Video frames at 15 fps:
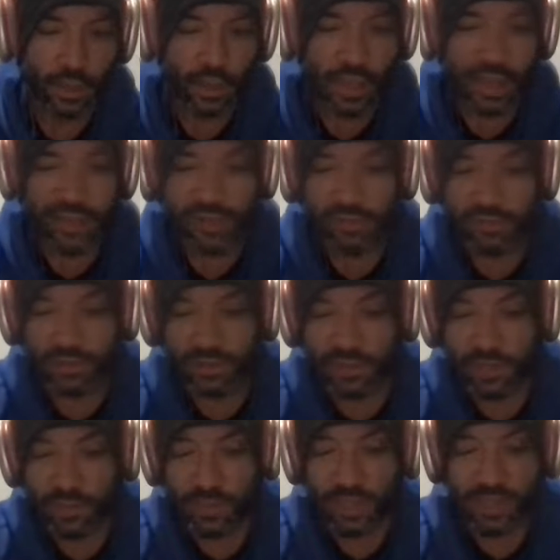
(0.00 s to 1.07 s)
As I've
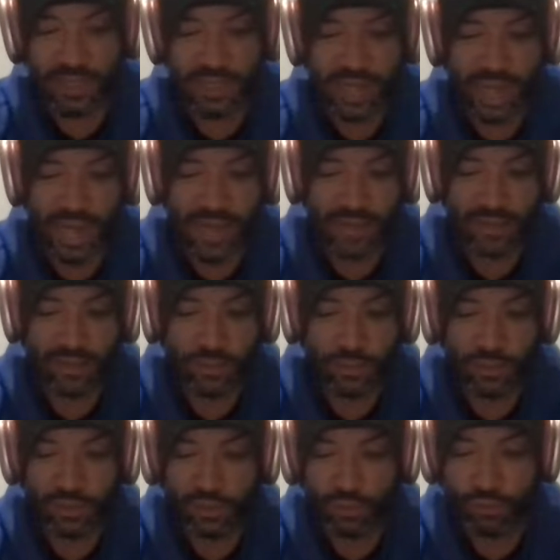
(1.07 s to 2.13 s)
said, being an addict
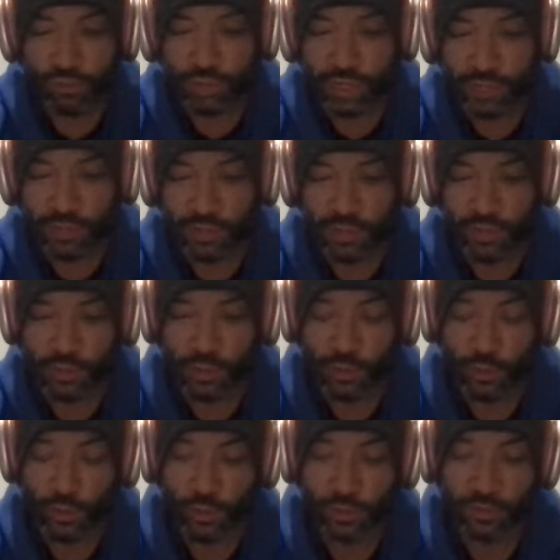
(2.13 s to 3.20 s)
was incredibly
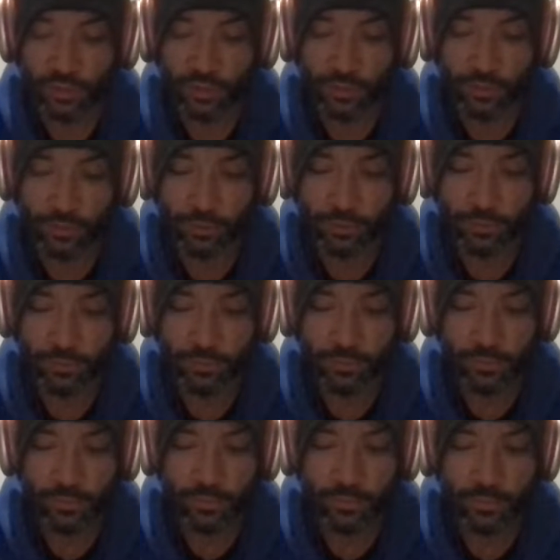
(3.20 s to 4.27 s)
hard work, too.
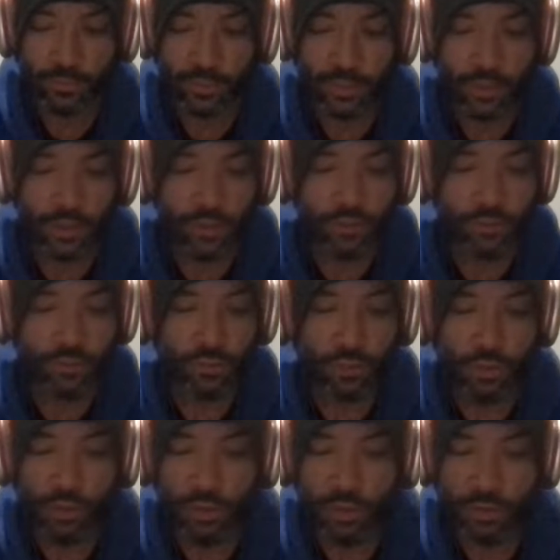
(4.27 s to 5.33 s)
Through
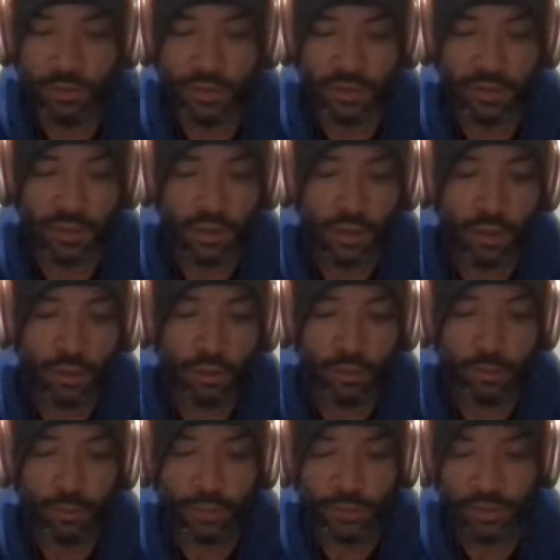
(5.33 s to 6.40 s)
all this, Uncle
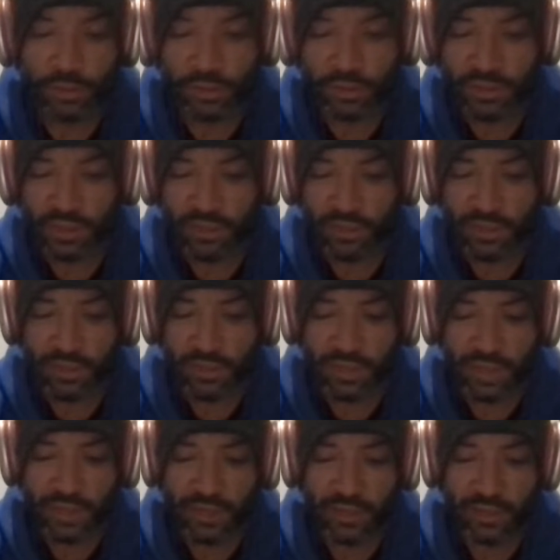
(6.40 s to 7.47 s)
Butch looked at me
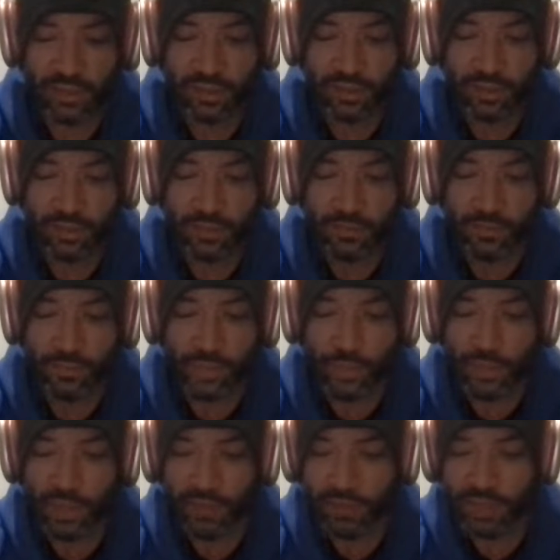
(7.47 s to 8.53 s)
sadly,
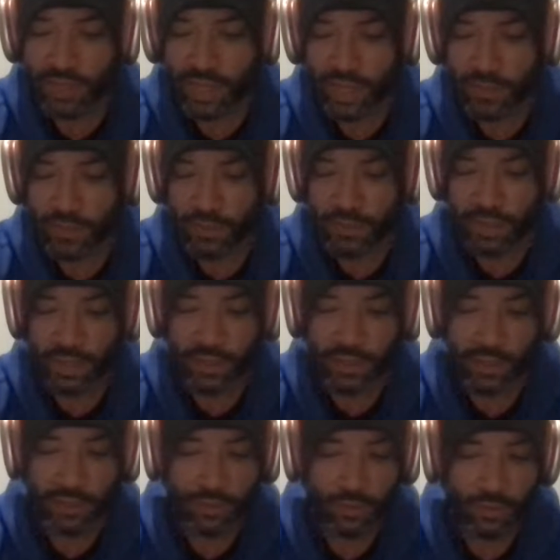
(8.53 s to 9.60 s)
but every now and then
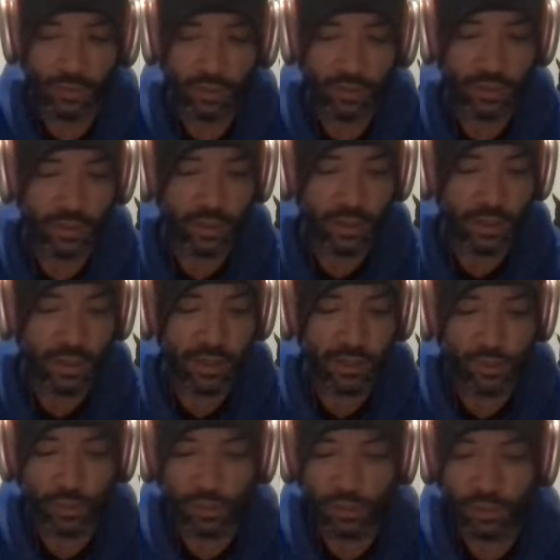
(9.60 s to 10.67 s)
I thought I
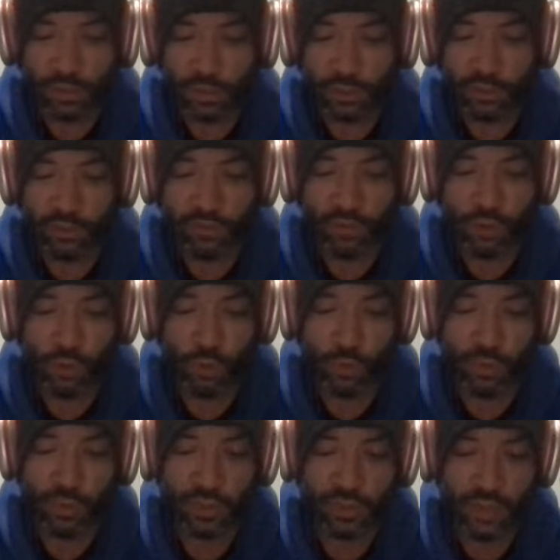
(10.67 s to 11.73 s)
saw a glimmer of hope
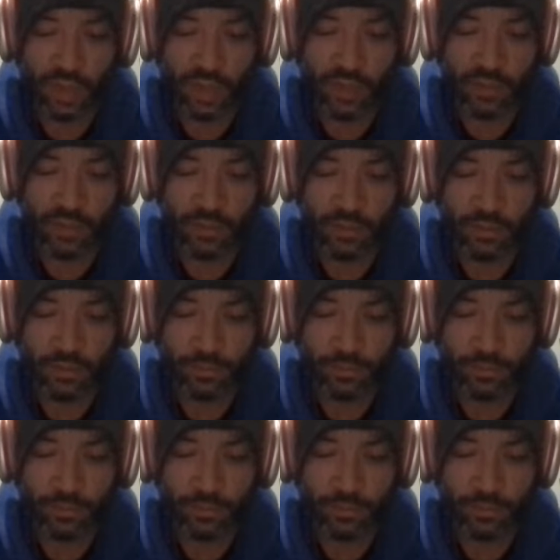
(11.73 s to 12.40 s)
in his eyes,